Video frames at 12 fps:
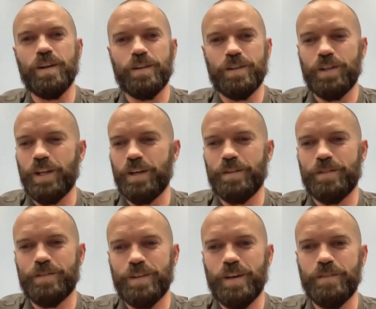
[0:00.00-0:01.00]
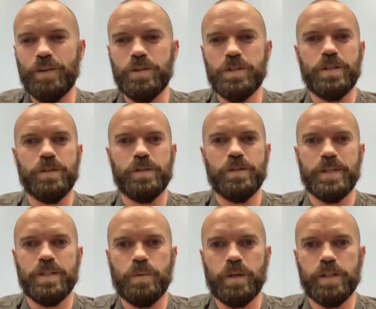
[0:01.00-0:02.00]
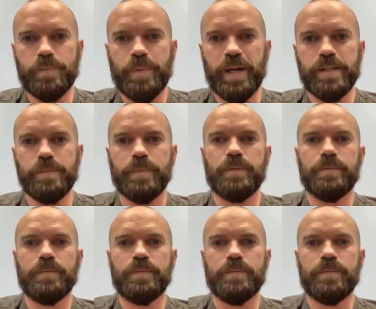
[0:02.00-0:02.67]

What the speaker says: you got to have the ocean do as much of the work as possible.